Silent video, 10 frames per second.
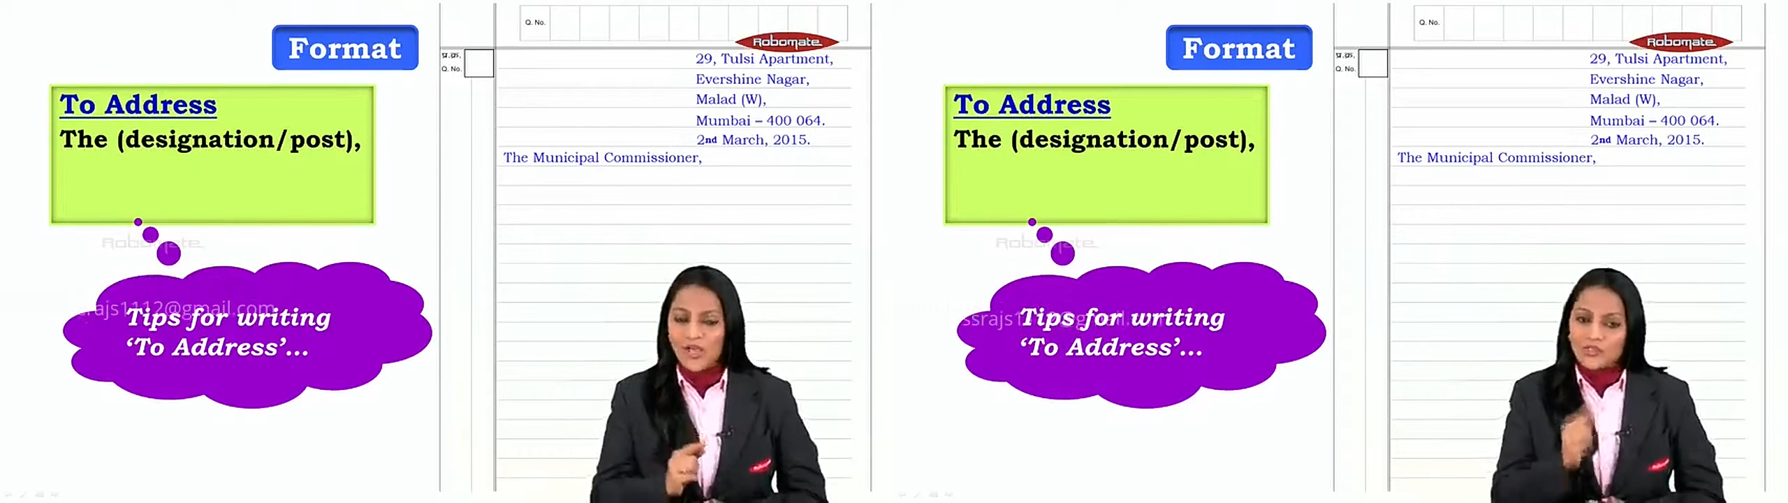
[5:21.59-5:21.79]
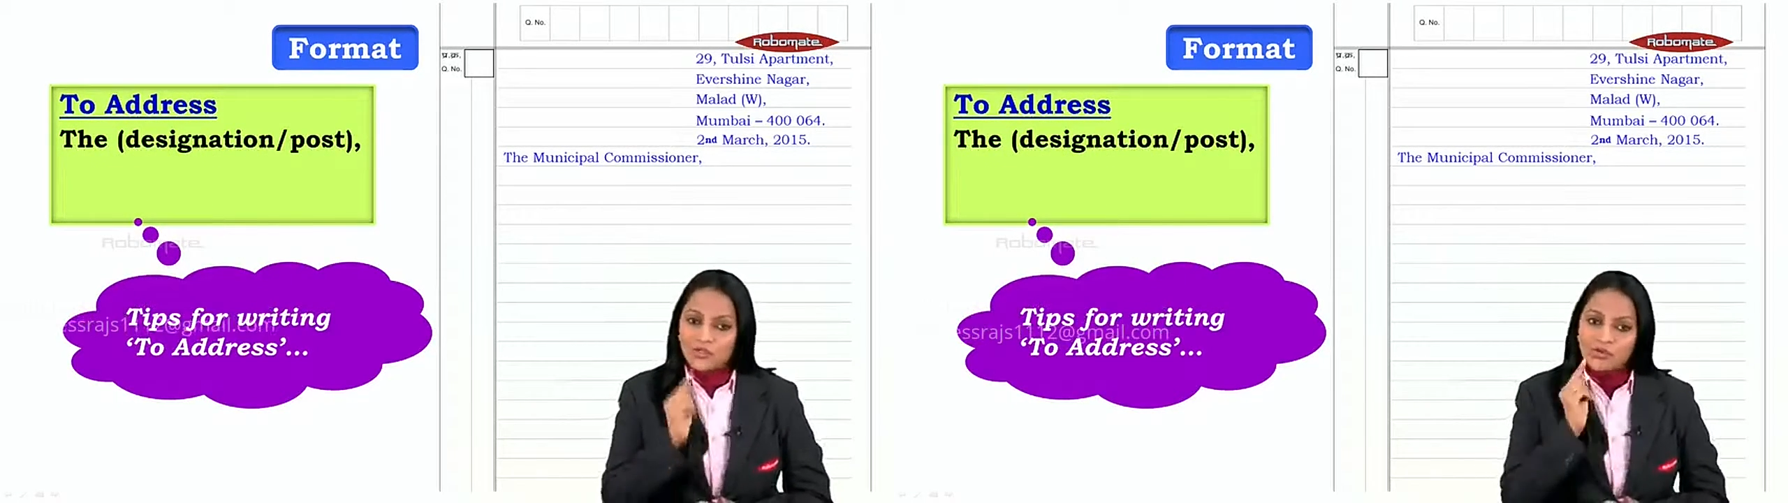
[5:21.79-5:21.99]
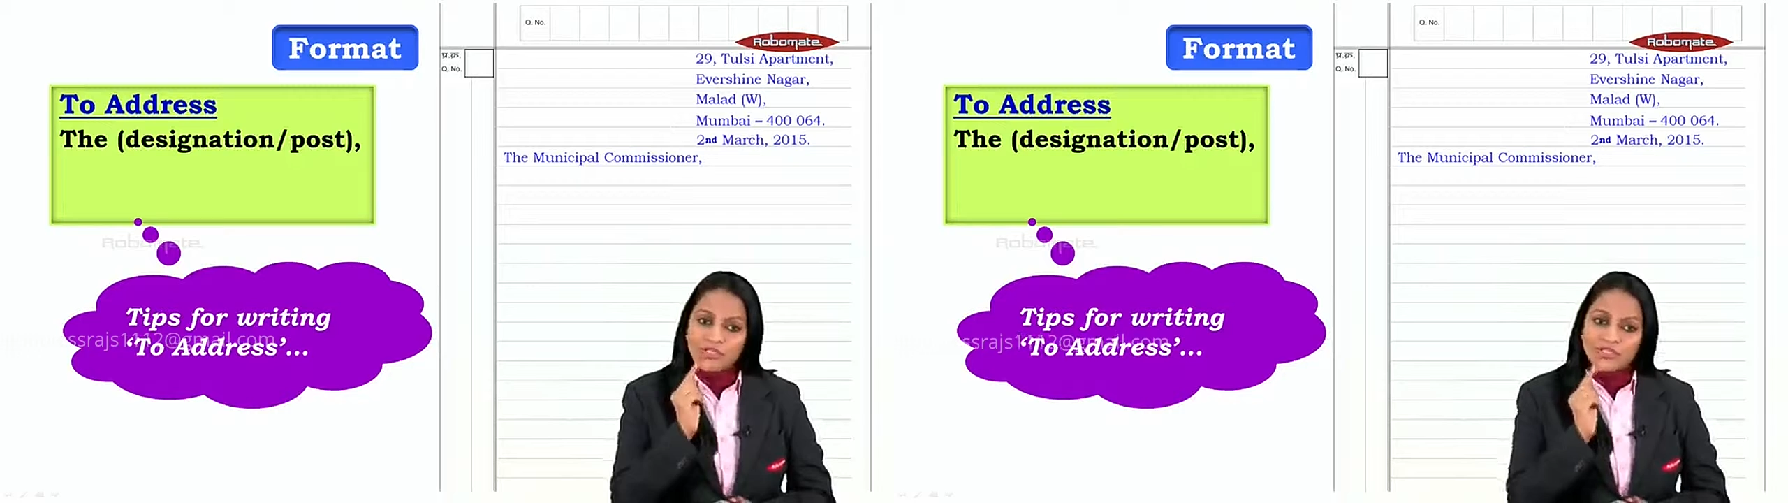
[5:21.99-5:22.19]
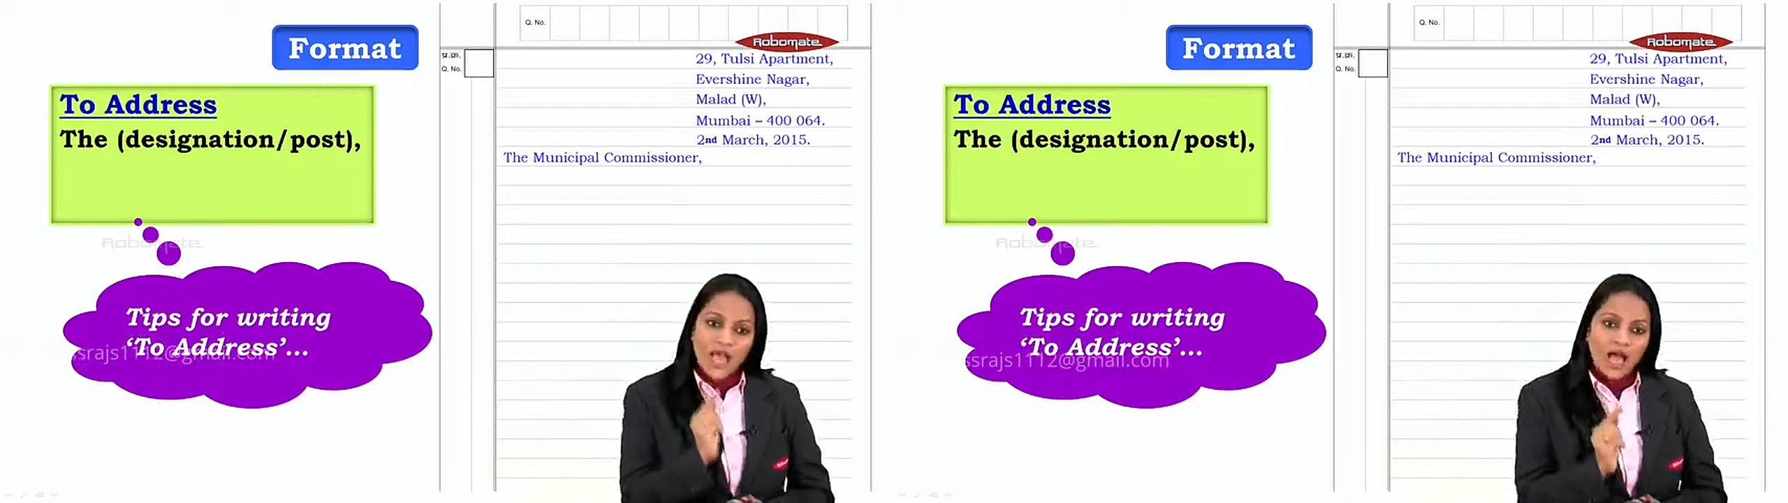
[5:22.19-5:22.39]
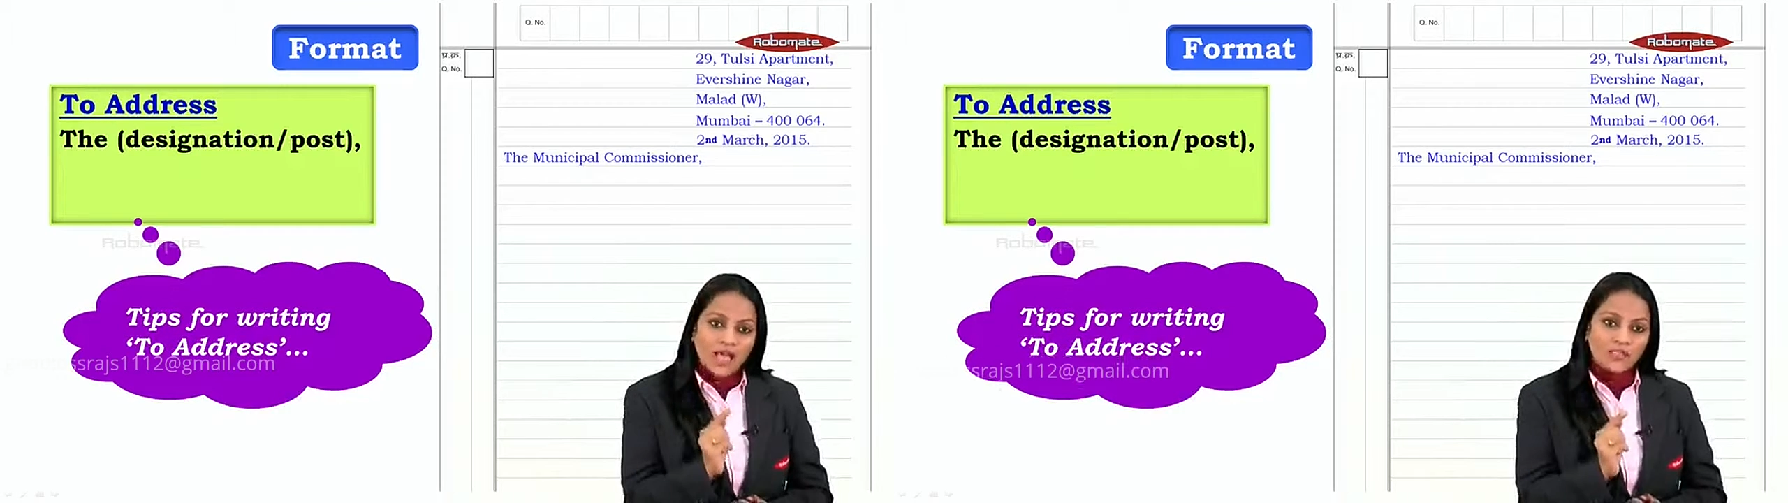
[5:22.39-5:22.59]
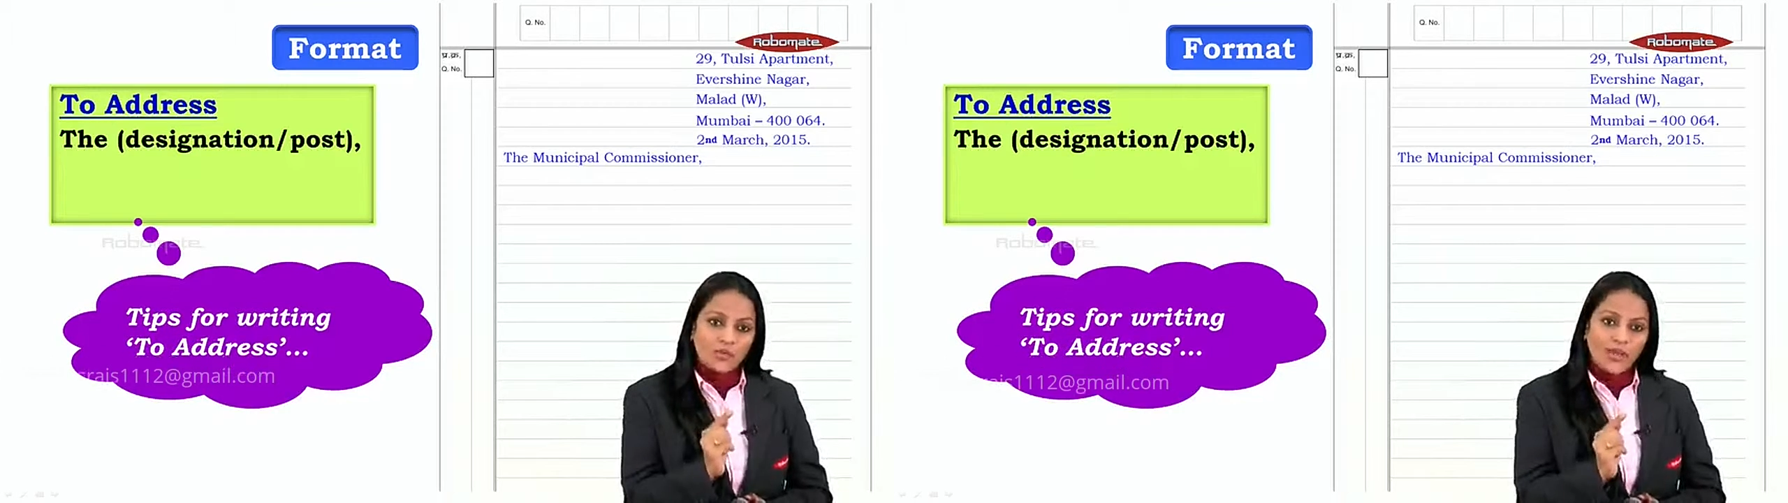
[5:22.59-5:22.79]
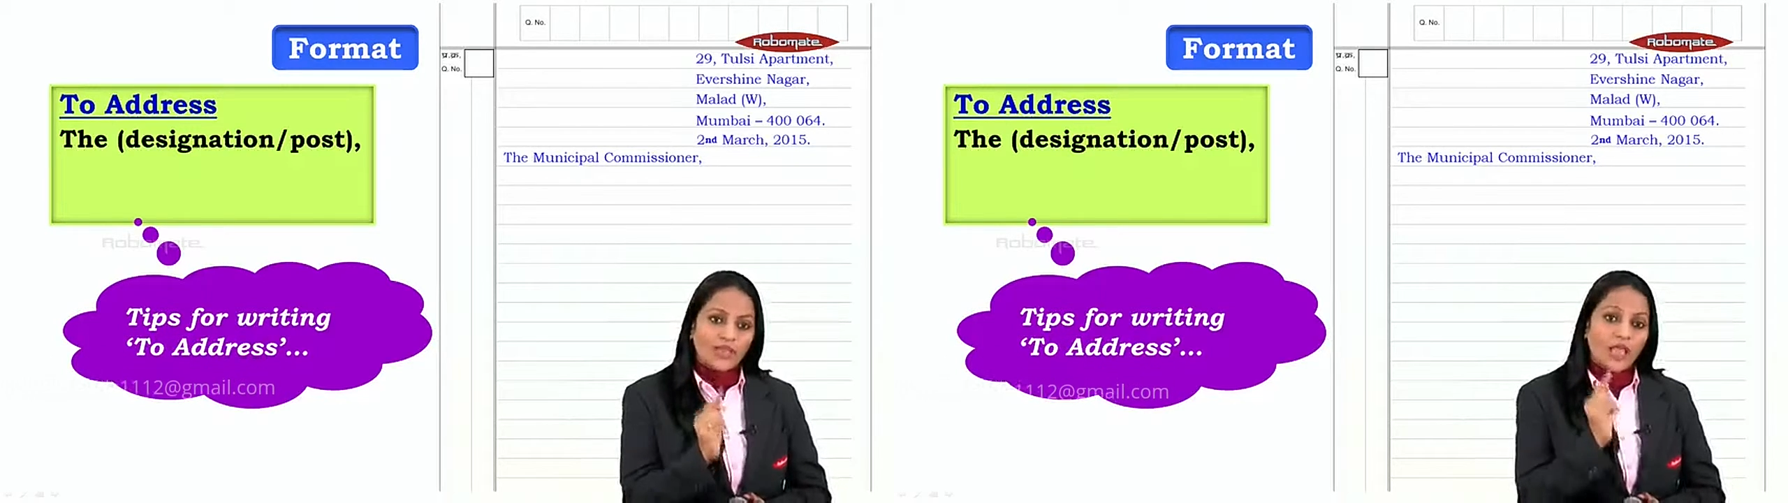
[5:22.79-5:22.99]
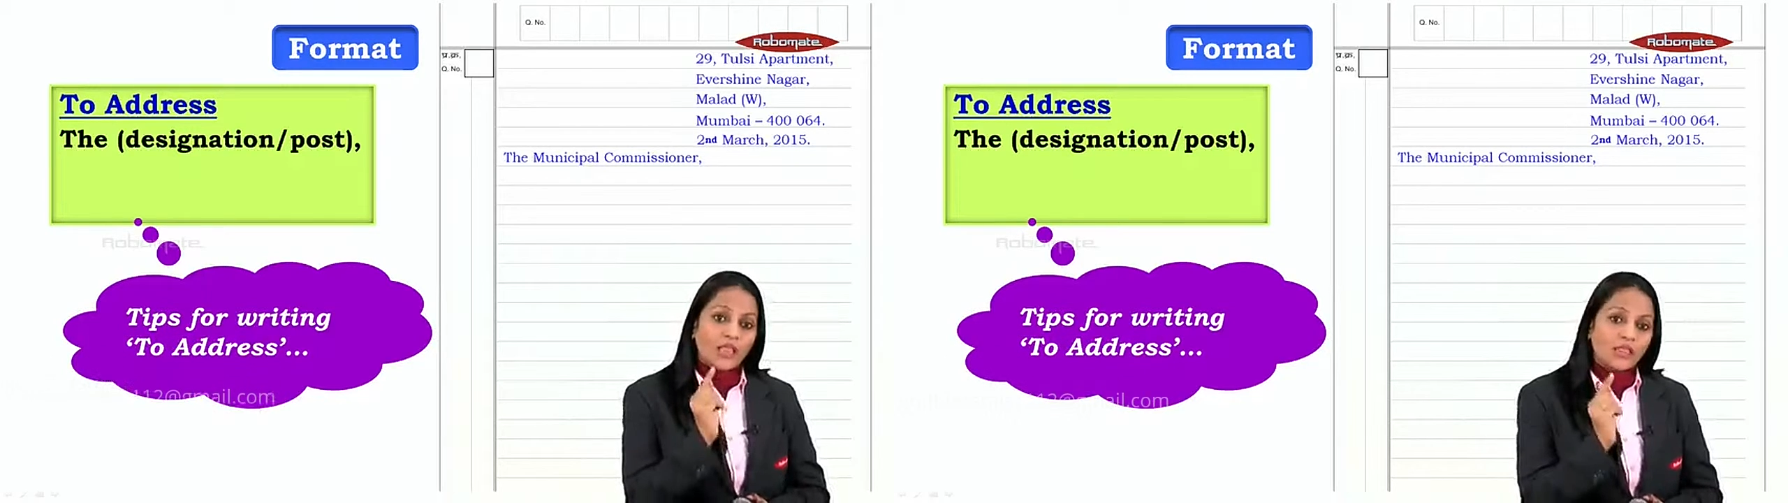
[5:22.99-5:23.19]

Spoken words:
So you start with